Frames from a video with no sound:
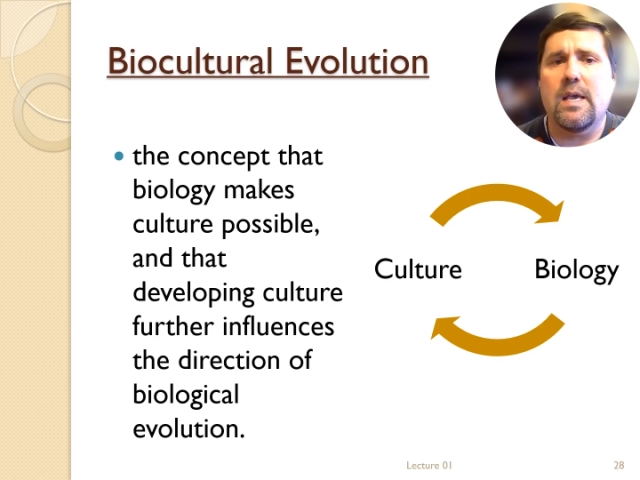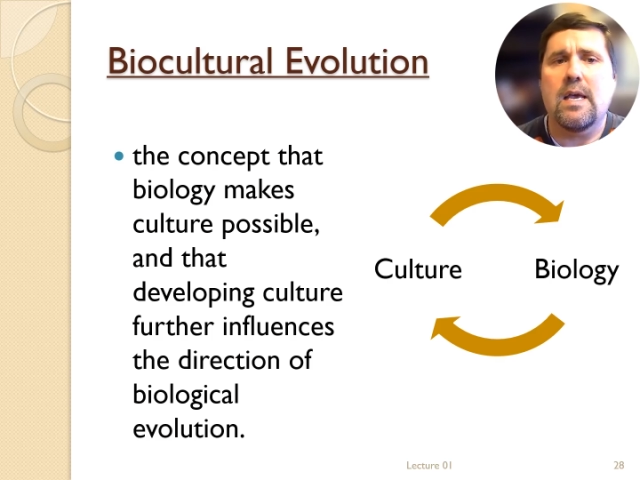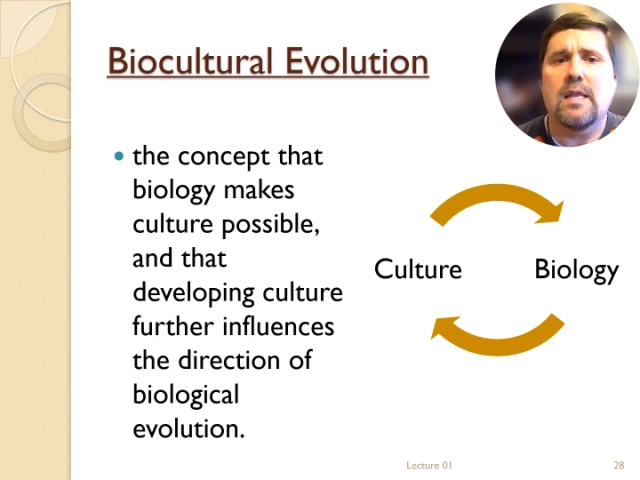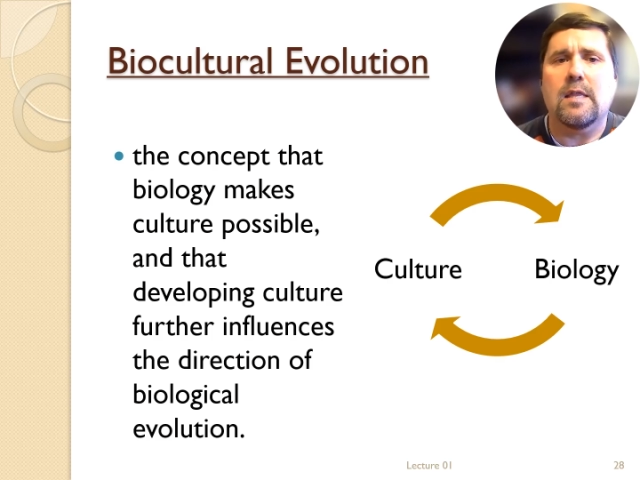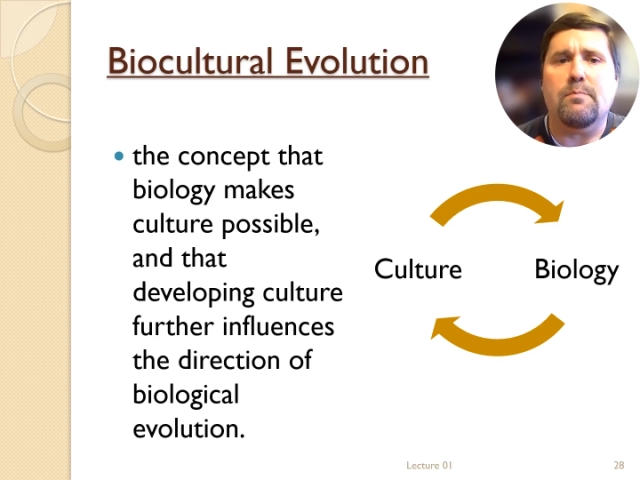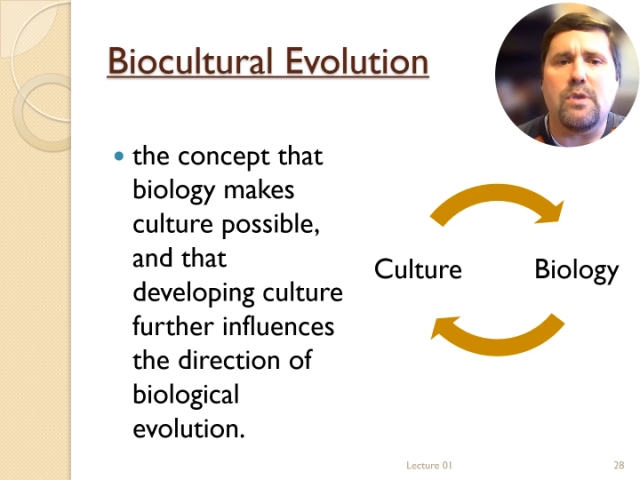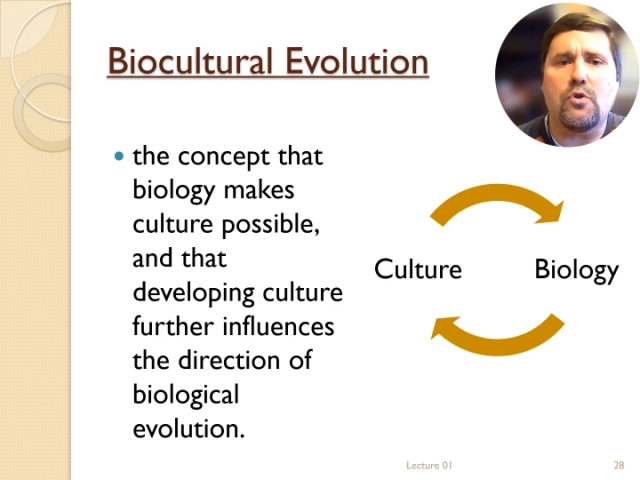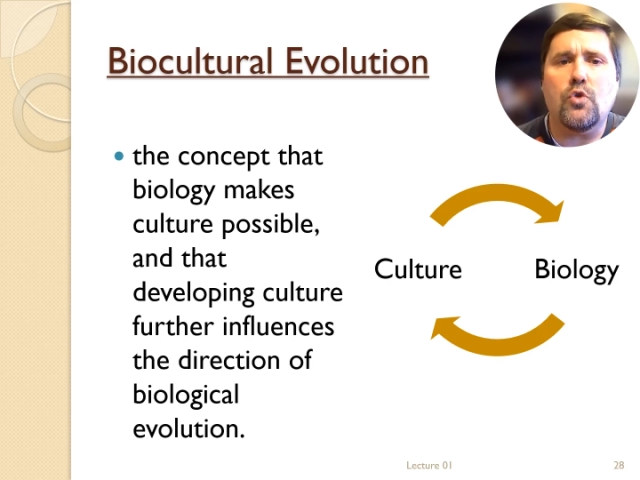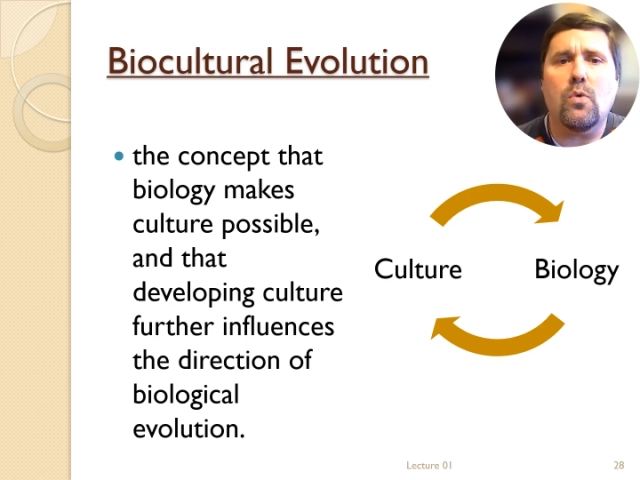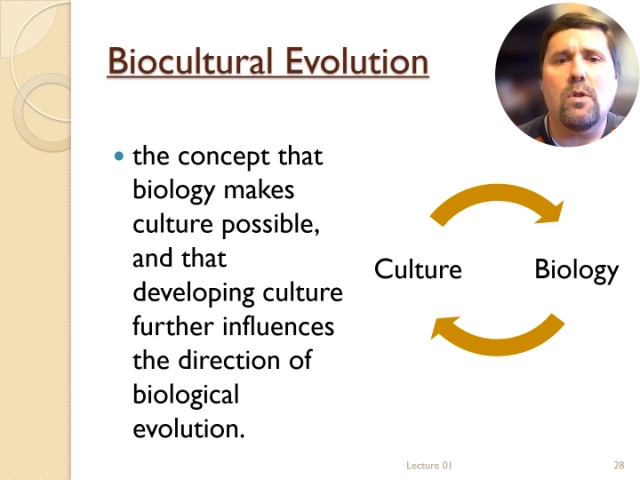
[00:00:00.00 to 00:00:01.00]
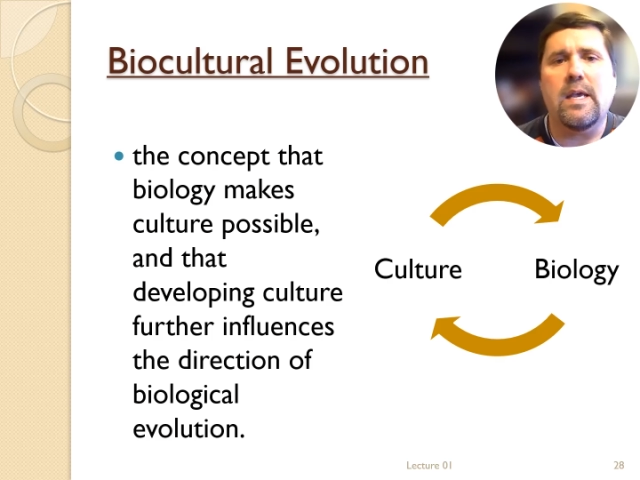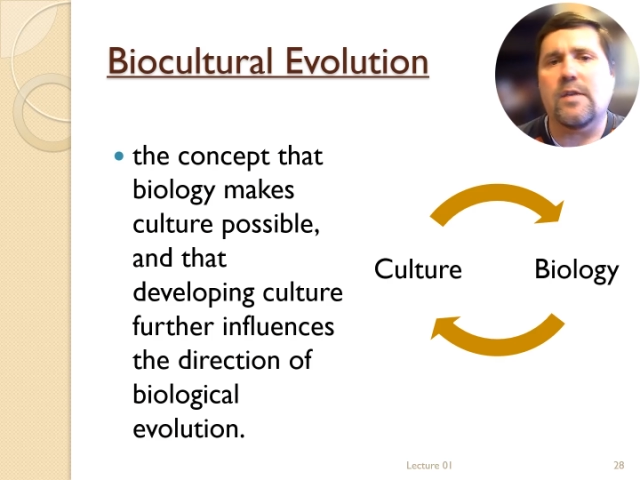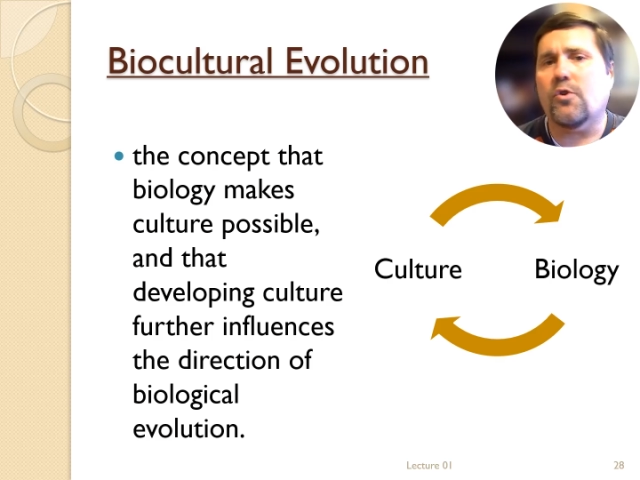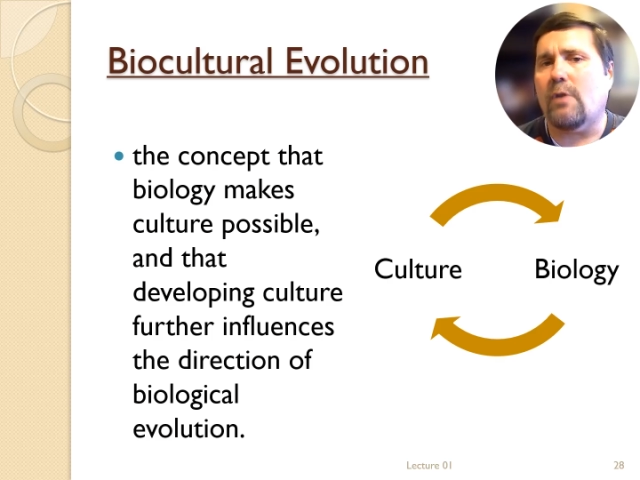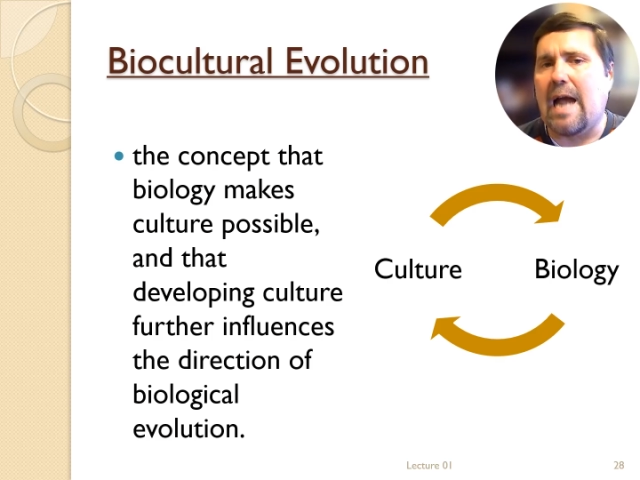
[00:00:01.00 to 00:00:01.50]
the mutual
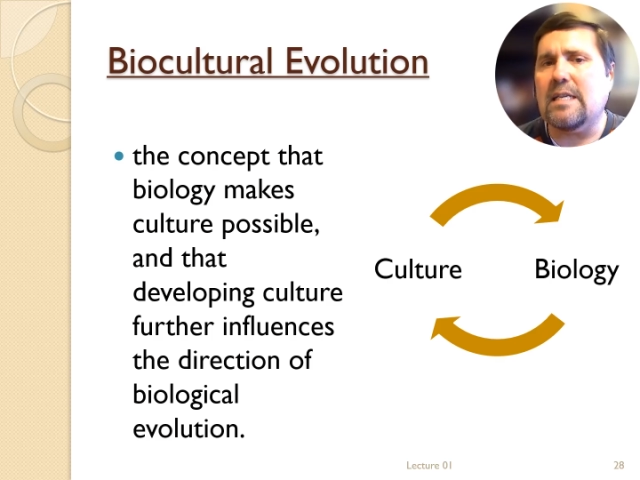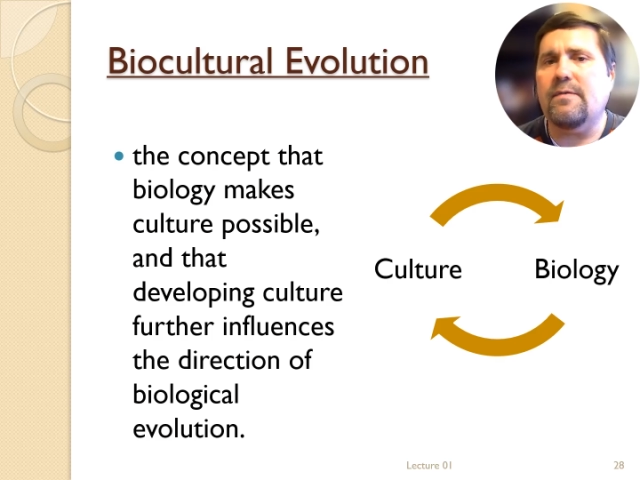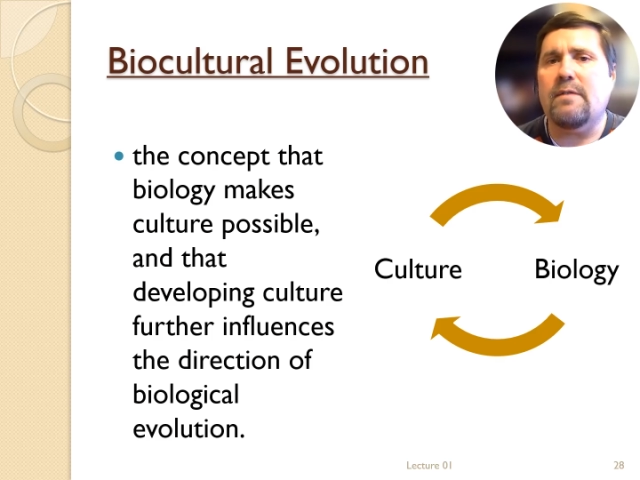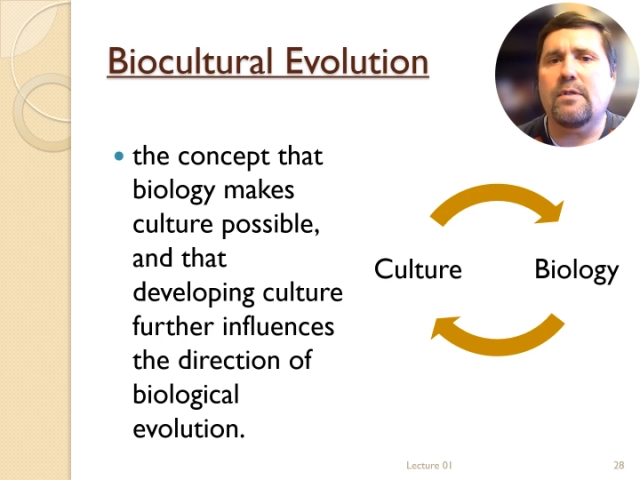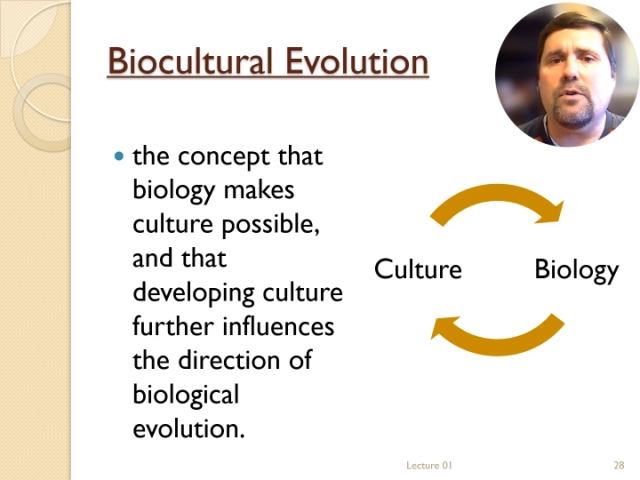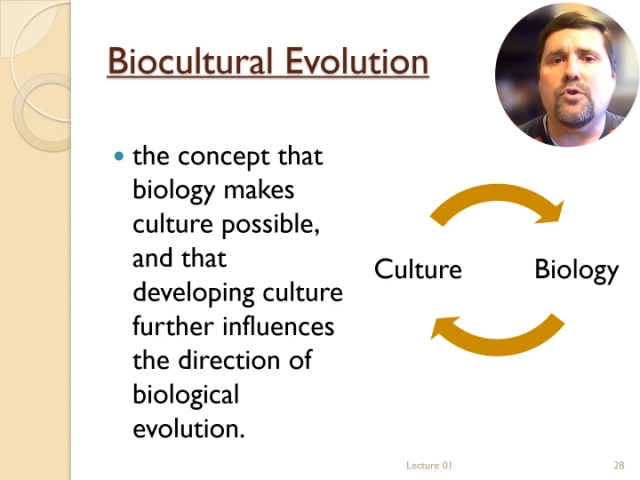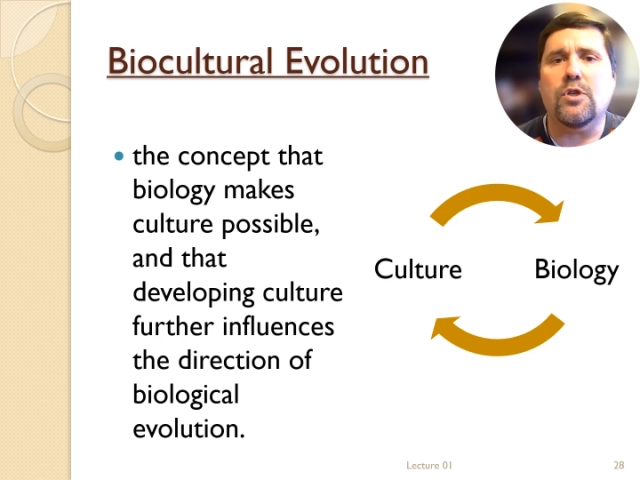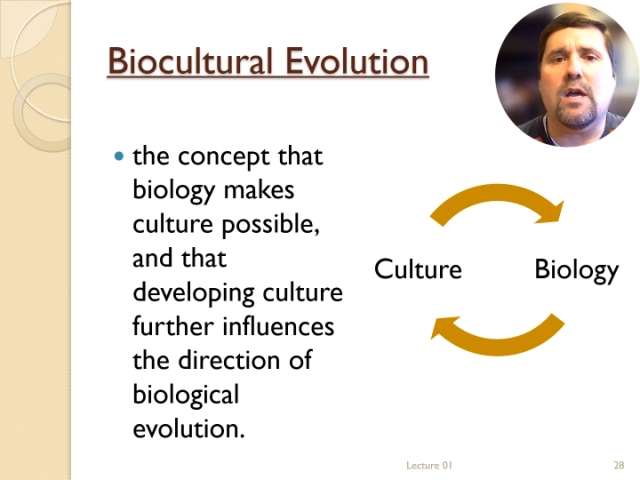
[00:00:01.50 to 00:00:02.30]
interactive evolution